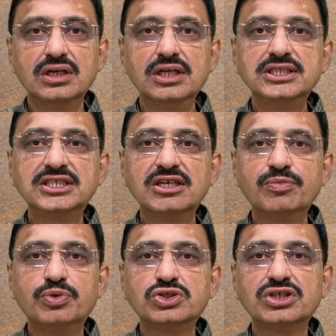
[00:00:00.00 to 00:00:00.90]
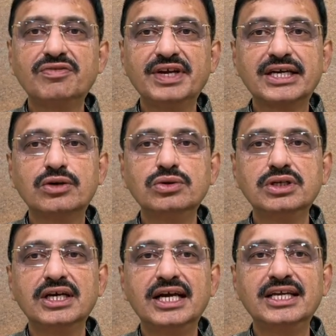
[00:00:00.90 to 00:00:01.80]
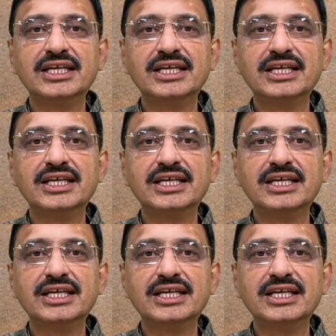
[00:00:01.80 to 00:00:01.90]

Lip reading: List of books of account and the